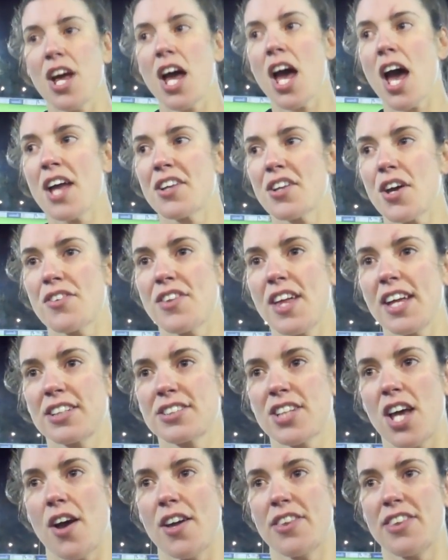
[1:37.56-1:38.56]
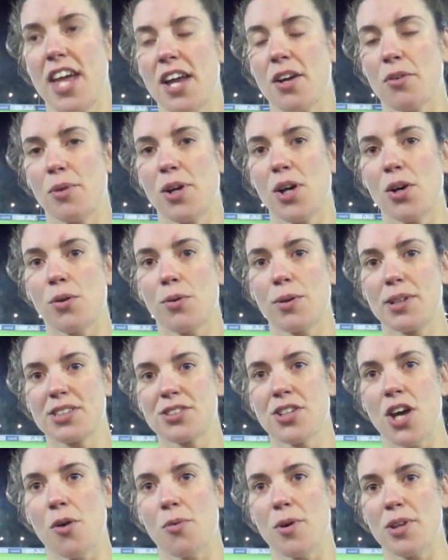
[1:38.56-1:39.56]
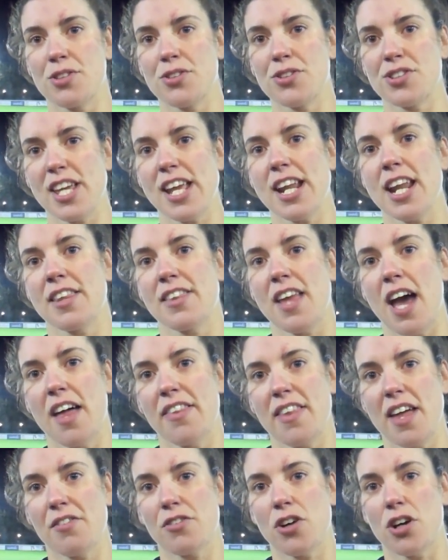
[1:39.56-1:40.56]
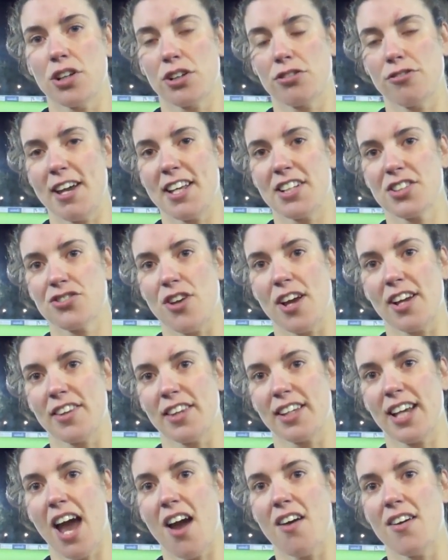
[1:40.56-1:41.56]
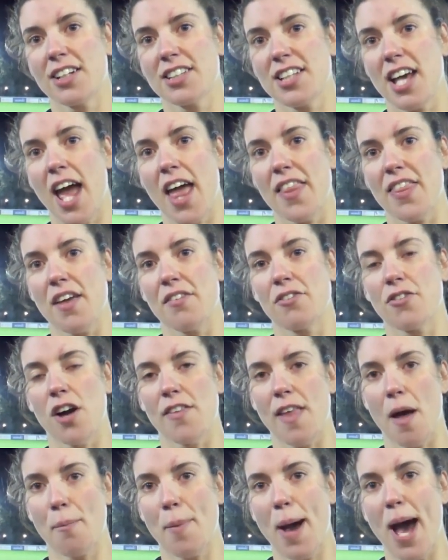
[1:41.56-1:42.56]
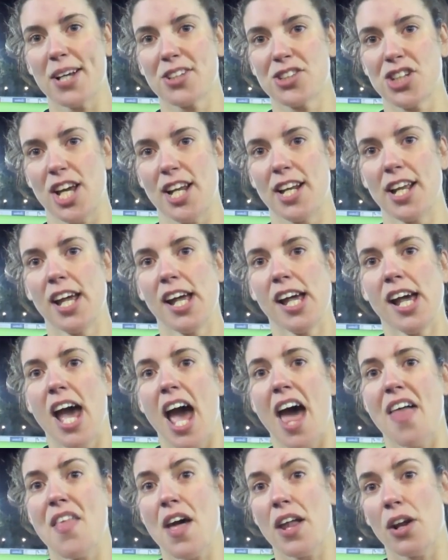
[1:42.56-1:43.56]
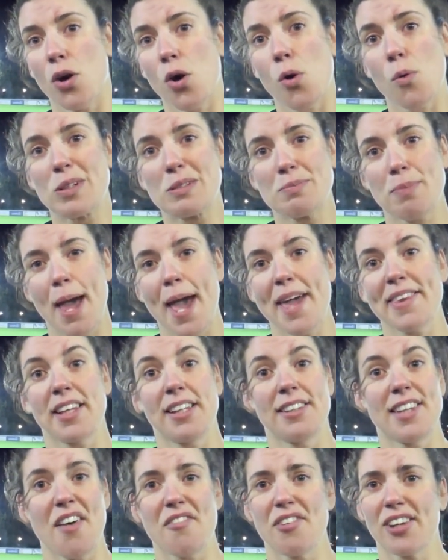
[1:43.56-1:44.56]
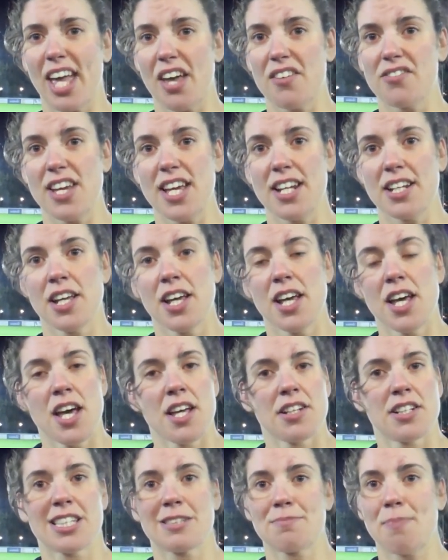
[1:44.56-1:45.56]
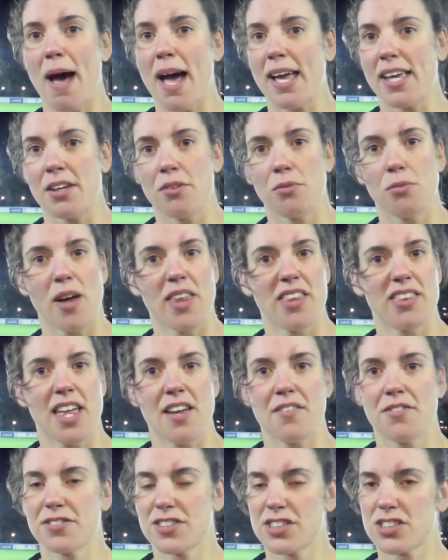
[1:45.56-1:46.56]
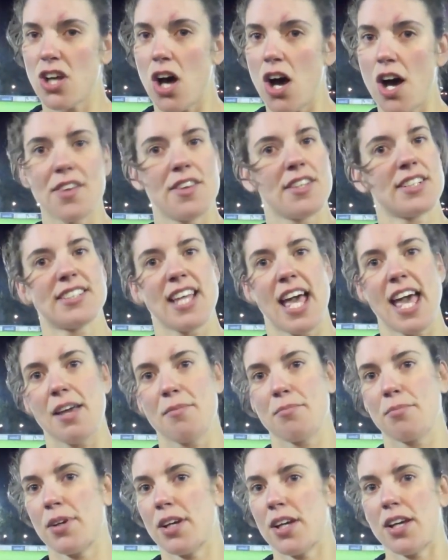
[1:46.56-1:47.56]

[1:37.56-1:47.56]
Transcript: No, I don't think so. I think we always know with New Zealand that they've got great strength and character and they've got that passion and they'll always play. They'll never give in despite whether they've started the same